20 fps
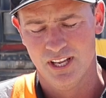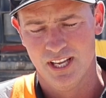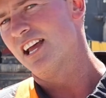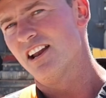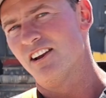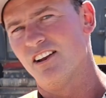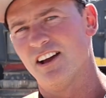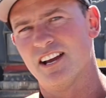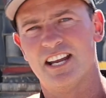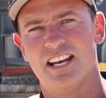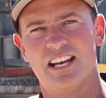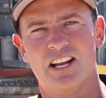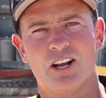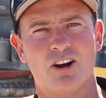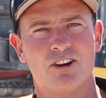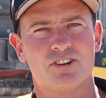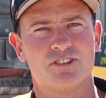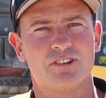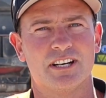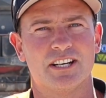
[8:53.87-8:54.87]
And like any
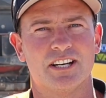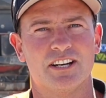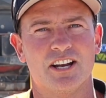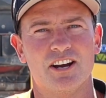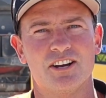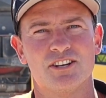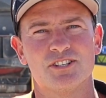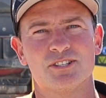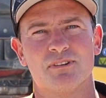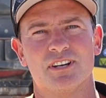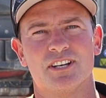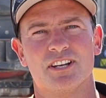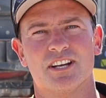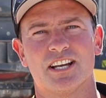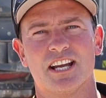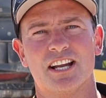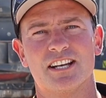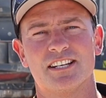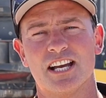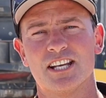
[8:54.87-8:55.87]
contractor knows, when your
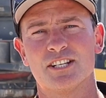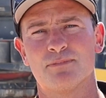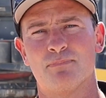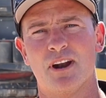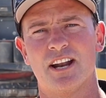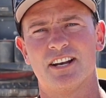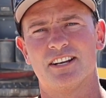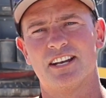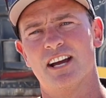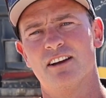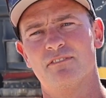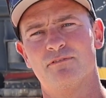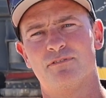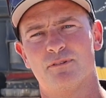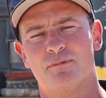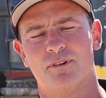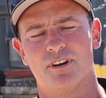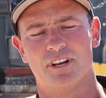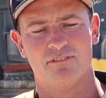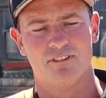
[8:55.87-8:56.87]
kit does break down
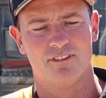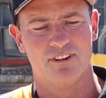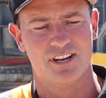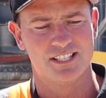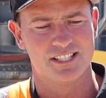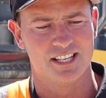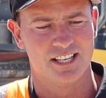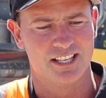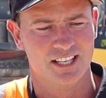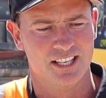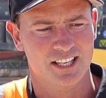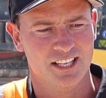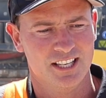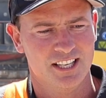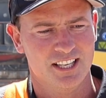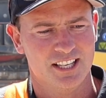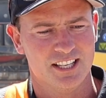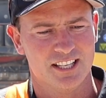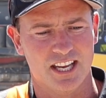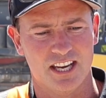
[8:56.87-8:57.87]
for whatever reason,
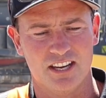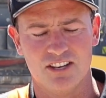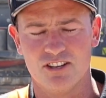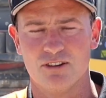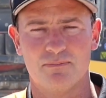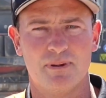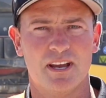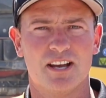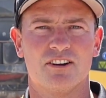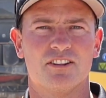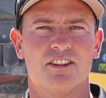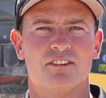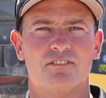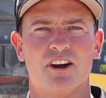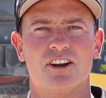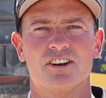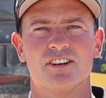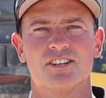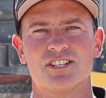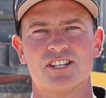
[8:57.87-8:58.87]
getting you back on the
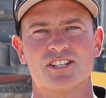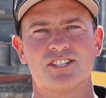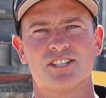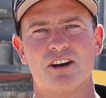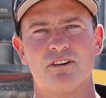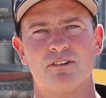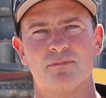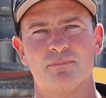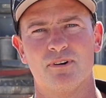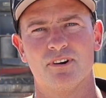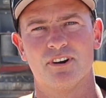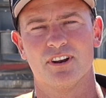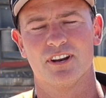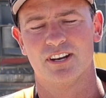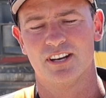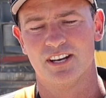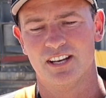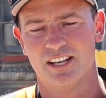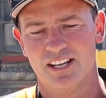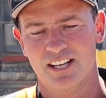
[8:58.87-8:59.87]
road is just so
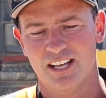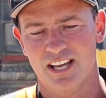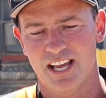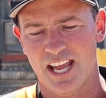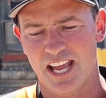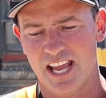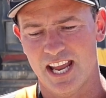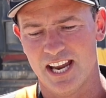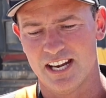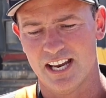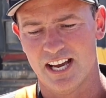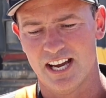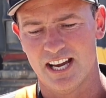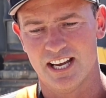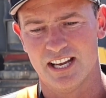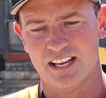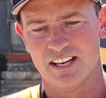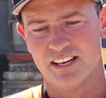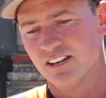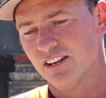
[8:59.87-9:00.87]
important. And
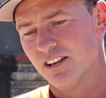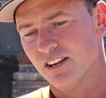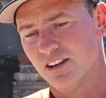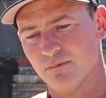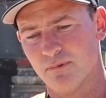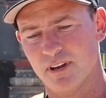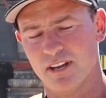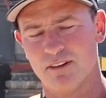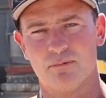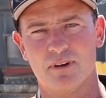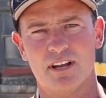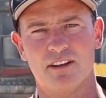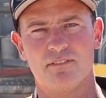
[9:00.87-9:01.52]
we